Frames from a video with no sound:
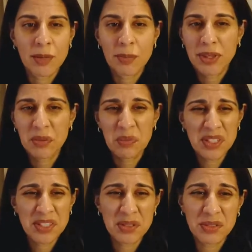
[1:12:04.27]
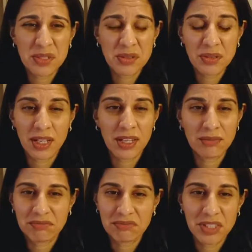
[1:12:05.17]
But then once you do
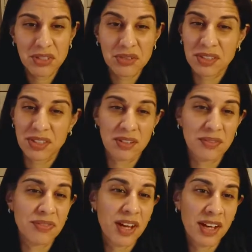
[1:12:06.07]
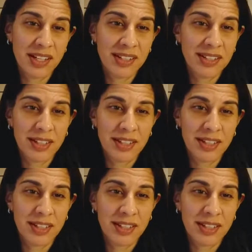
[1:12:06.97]
that, usually they're fine.